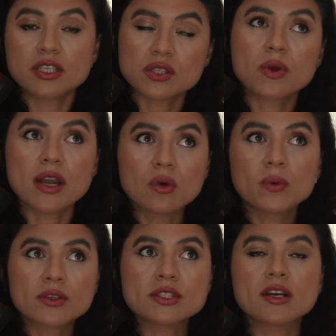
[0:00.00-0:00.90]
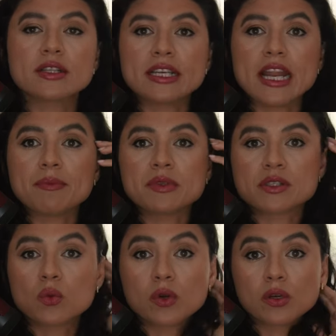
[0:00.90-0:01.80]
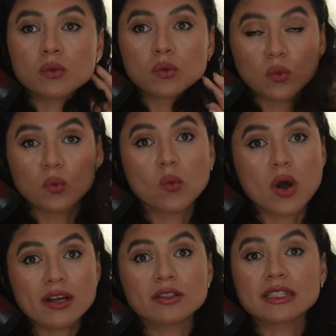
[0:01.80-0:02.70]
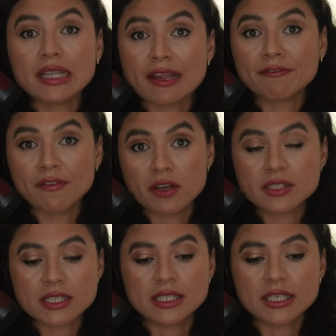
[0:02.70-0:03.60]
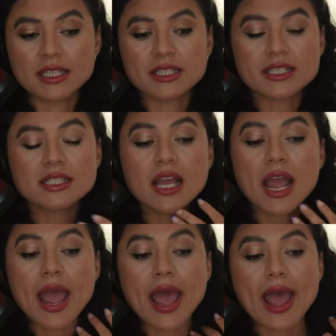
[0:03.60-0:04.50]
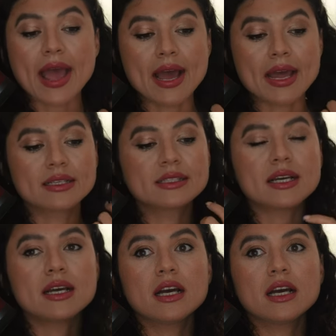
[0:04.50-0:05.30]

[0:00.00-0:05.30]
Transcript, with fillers: This one I will tell the name. This is the World Wildlife Fund in the Netherlands. And